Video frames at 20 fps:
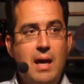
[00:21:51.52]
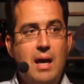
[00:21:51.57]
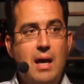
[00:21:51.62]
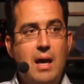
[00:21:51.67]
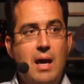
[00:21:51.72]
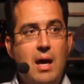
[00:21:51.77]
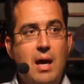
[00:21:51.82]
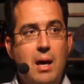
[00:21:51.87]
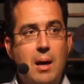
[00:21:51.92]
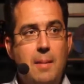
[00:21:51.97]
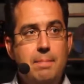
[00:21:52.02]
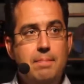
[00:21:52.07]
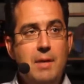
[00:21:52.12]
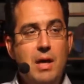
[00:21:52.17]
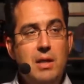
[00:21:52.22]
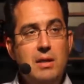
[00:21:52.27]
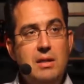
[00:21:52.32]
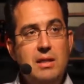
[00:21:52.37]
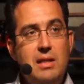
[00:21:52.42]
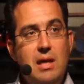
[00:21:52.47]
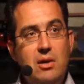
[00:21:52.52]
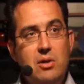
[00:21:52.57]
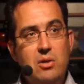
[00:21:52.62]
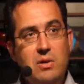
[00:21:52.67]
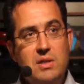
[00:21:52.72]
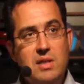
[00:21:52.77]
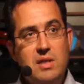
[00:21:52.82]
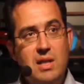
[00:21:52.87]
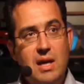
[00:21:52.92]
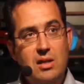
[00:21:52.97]
On the
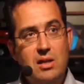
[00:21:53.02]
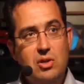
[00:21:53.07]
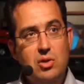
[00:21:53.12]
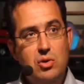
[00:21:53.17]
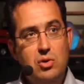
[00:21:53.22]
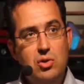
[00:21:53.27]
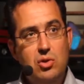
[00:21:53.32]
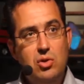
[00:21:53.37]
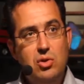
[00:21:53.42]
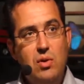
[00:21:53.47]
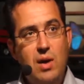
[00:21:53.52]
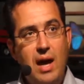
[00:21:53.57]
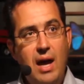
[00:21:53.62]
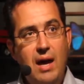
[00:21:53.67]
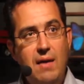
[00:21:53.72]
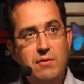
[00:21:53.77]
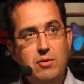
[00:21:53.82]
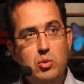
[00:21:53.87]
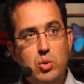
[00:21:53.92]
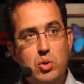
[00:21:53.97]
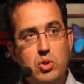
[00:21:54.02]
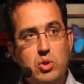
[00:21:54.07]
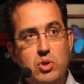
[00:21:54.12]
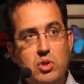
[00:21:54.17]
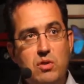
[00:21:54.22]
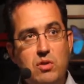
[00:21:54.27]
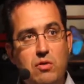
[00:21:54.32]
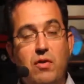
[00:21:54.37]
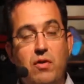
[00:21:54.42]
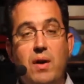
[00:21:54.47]
other side, you do have
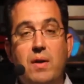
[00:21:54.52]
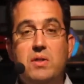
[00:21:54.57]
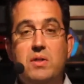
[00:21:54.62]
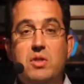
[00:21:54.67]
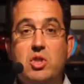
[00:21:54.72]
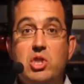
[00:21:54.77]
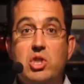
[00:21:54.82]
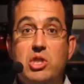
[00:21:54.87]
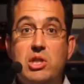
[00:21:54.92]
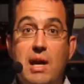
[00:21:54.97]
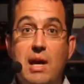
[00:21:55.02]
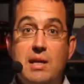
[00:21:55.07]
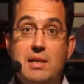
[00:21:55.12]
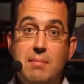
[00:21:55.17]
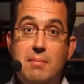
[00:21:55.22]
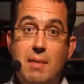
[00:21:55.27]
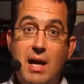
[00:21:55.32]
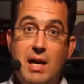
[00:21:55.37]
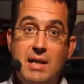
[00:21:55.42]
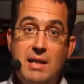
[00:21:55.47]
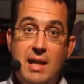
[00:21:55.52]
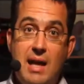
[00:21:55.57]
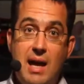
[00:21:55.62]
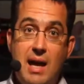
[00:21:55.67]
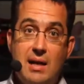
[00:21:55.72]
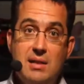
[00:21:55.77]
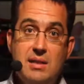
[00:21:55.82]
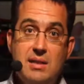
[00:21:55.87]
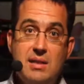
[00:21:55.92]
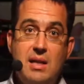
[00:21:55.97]
sources of funds such as
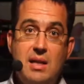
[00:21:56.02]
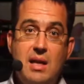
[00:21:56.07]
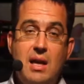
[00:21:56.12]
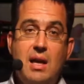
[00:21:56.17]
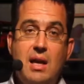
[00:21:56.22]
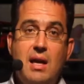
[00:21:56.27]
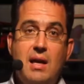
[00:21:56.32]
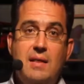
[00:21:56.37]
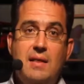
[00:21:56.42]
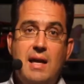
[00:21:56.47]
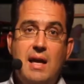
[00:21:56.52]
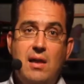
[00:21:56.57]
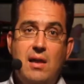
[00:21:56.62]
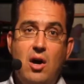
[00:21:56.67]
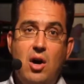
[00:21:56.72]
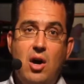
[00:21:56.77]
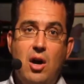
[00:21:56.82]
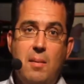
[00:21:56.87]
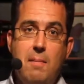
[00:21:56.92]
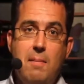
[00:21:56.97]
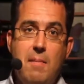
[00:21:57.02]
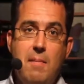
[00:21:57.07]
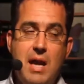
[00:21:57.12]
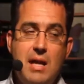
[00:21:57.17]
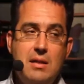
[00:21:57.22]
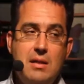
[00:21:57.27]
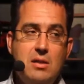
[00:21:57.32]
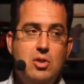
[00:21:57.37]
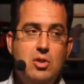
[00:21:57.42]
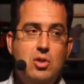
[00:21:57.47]
MyTax that are
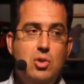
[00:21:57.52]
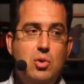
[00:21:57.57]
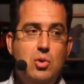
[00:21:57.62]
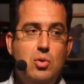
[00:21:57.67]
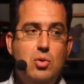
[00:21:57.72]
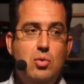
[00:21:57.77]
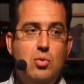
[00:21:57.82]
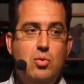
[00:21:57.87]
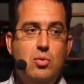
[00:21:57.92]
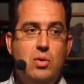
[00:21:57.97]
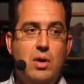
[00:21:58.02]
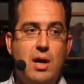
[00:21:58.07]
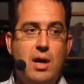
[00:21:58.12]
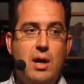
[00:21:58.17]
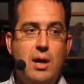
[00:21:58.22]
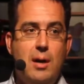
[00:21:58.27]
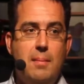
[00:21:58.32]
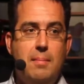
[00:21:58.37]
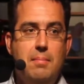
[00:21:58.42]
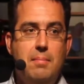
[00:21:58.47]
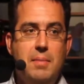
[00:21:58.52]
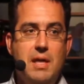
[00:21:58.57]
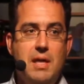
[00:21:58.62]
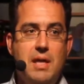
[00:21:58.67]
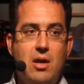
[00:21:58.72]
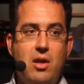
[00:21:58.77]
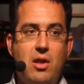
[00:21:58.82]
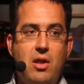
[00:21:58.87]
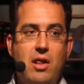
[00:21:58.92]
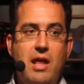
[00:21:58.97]
meant to
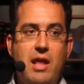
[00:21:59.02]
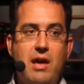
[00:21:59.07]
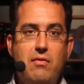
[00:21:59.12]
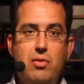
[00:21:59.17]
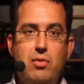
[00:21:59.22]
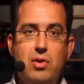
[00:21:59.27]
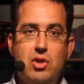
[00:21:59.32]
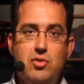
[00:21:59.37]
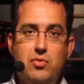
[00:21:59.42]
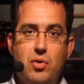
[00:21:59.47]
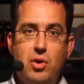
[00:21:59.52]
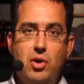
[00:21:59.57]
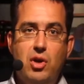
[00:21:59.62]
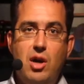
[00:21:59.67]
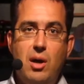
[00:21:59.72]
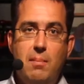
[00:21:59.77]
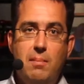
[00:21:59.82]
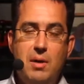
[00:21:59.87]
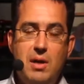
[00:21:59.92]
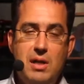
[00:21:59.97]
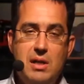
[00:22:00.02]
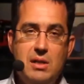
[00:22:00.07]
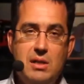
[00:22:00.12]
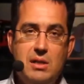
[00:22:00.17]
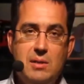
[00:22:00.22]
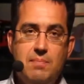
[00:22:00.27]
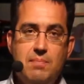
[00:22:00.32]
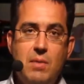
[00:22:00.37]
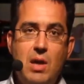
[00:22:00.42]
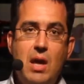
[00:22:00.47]
be a leverage for
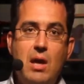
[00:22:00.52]
companies.